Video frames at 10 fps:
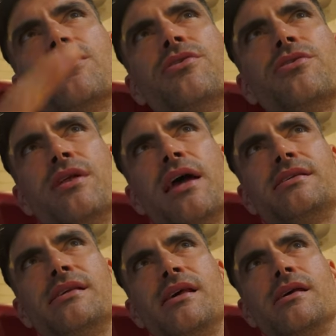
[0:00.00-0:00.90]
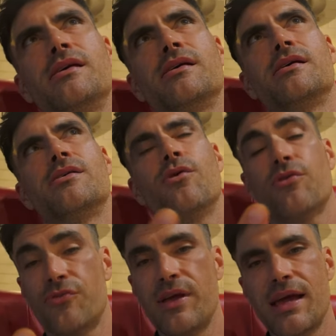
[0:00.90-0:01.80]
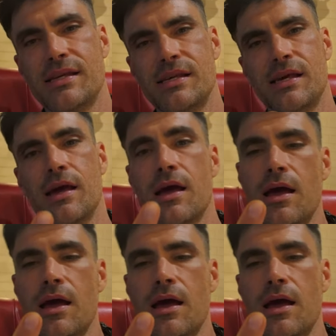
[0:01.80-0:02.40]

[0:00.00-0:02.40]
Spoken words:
third AC, or 3 AC.